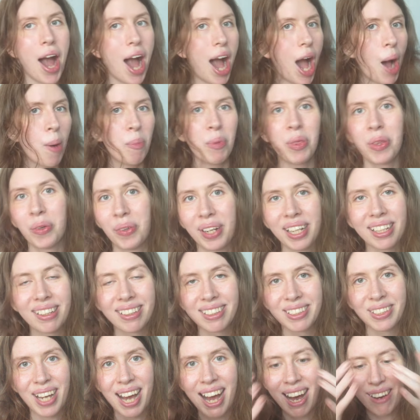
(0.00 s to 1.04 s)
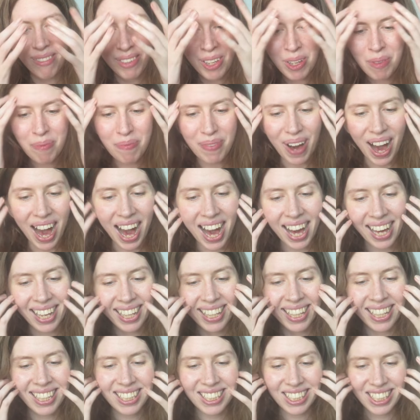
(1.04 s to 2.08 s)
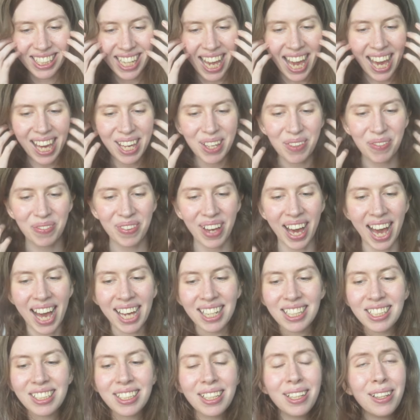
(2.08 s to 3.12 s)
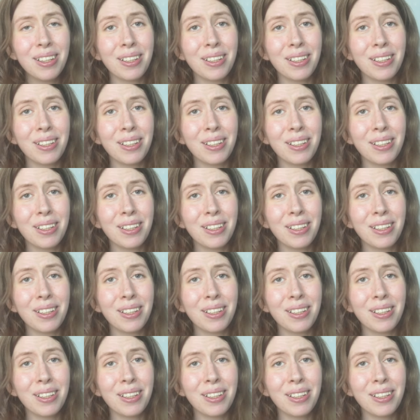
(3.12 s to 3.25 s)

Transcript: I'm thrilled to have her back in shape, and she